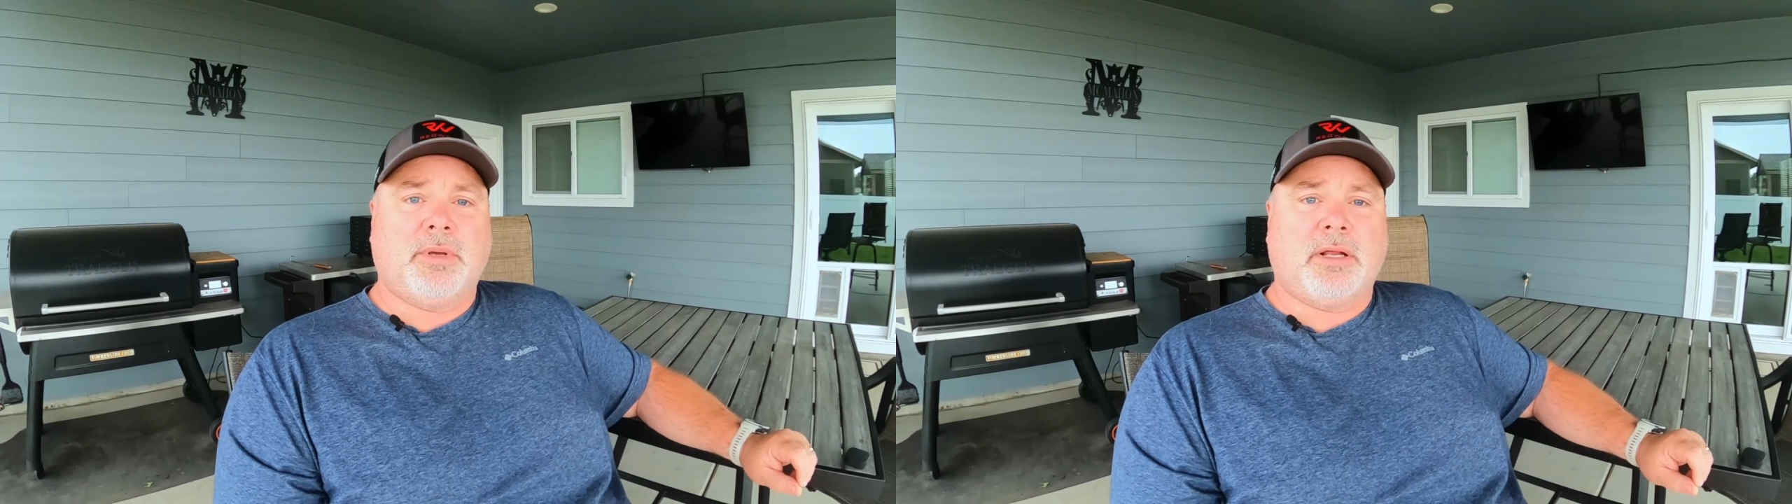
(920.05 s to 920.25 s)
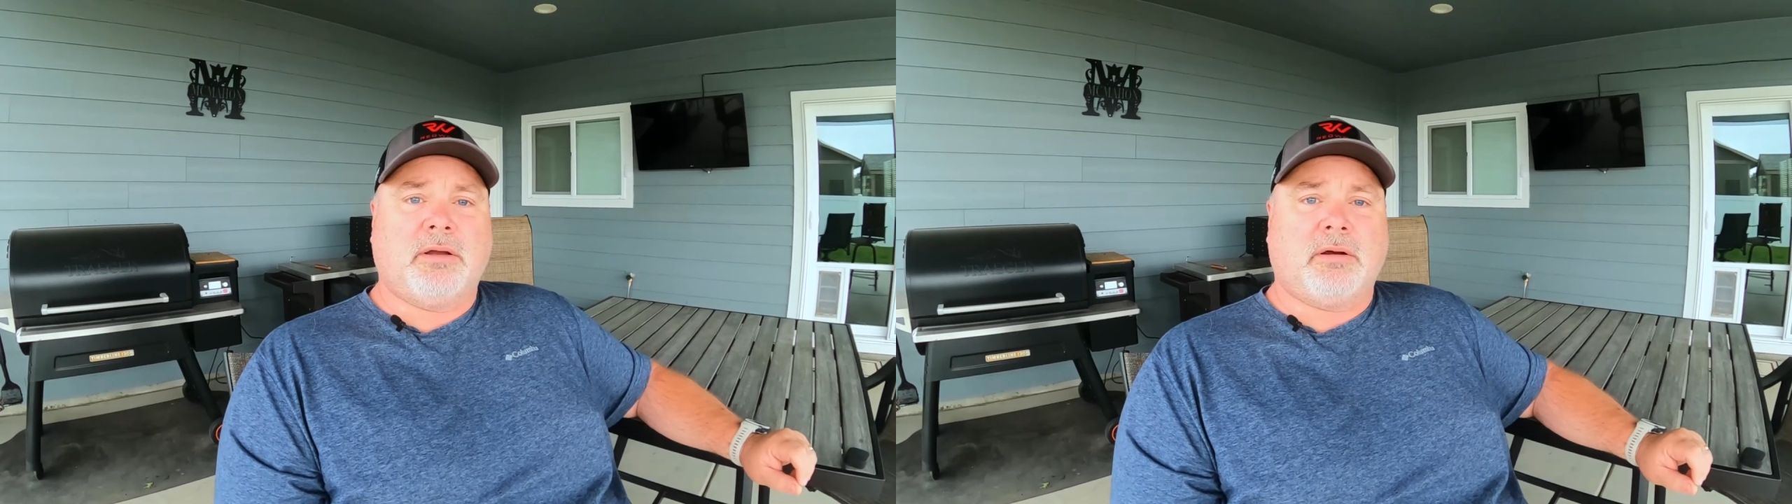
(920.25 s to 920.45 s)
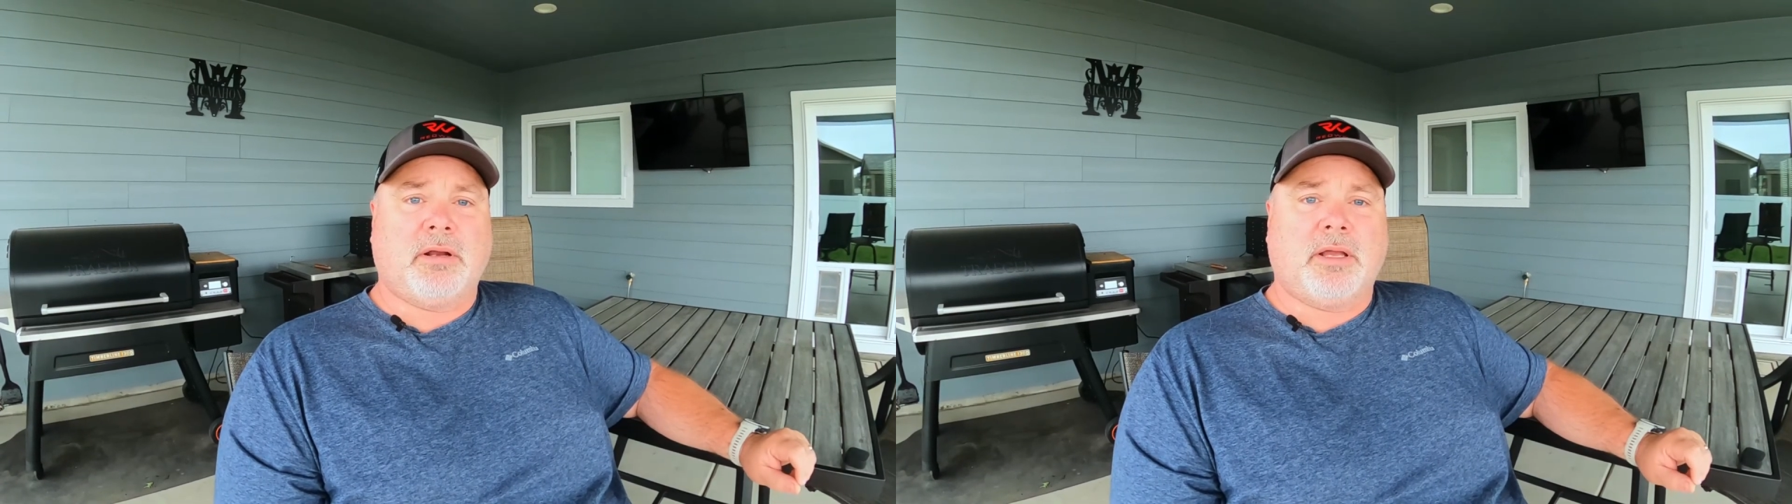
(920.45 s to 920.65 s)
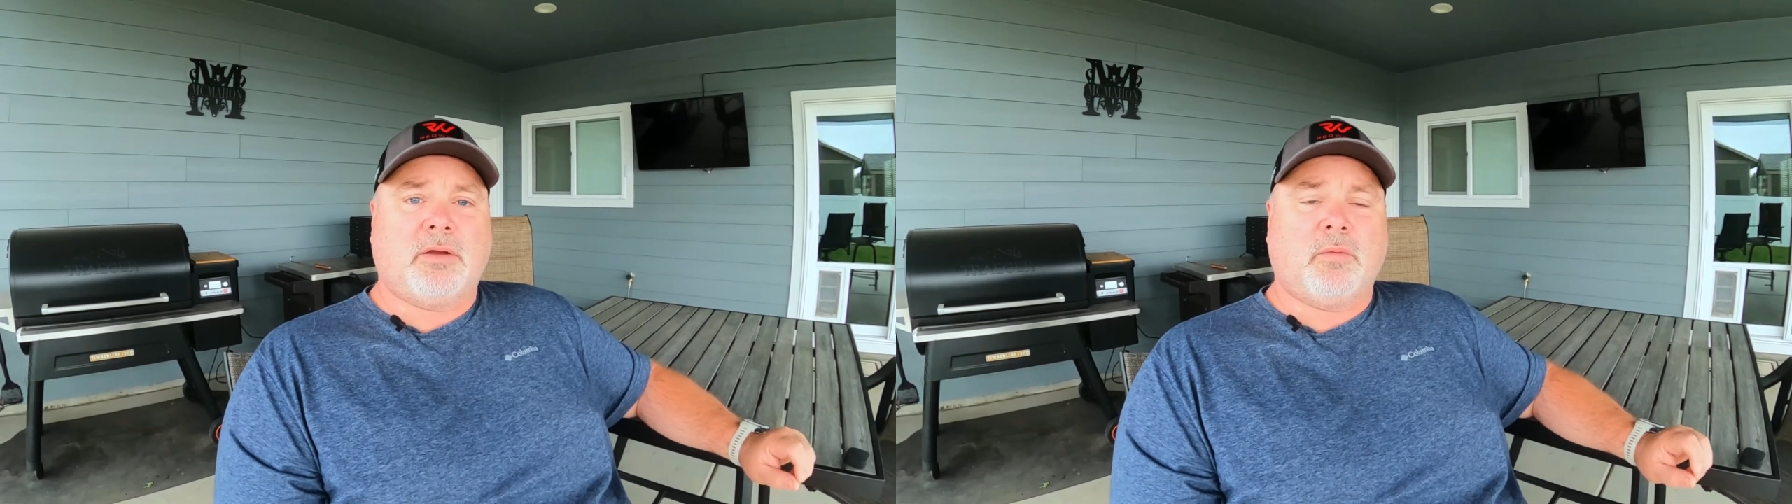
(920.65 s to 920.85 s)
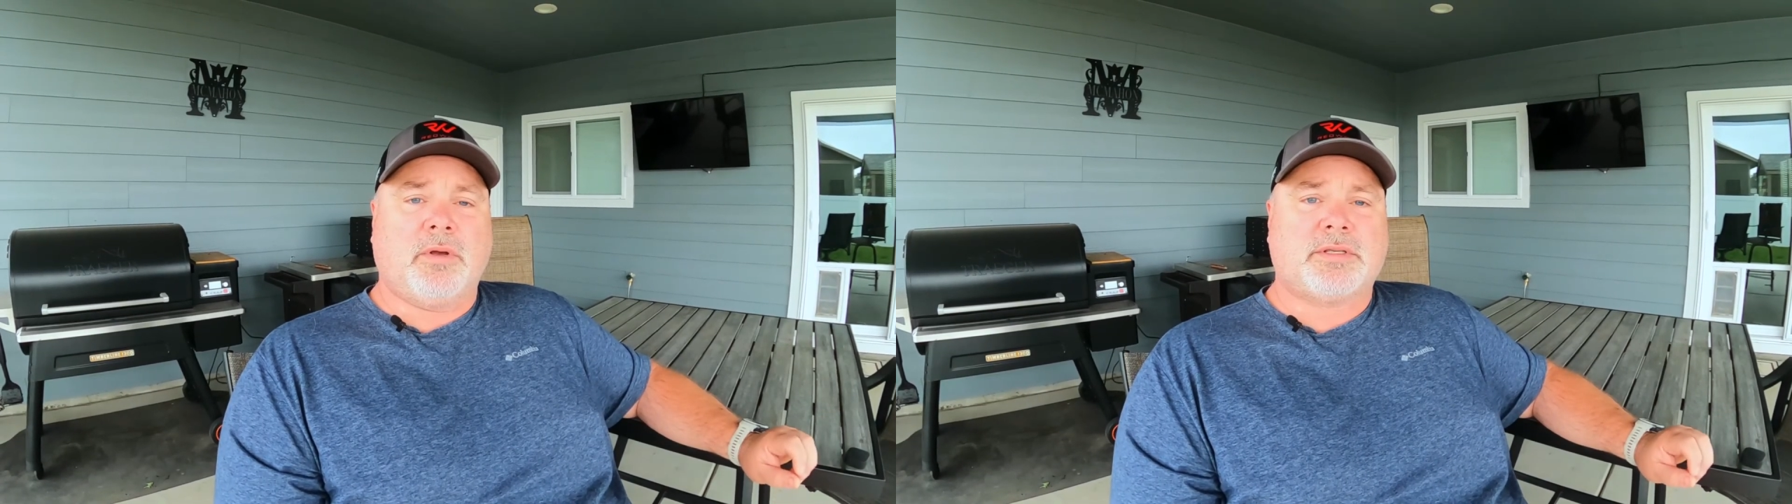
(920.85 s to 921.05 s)
bit of
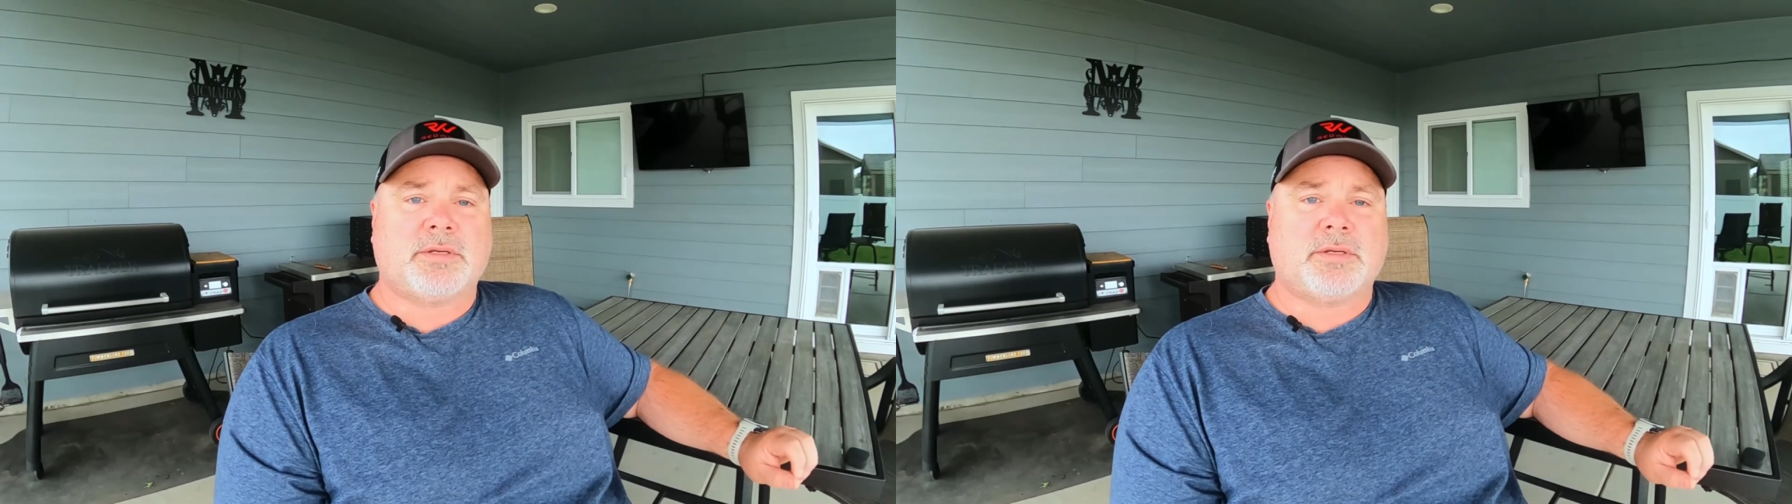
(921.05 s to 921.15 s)
garlic with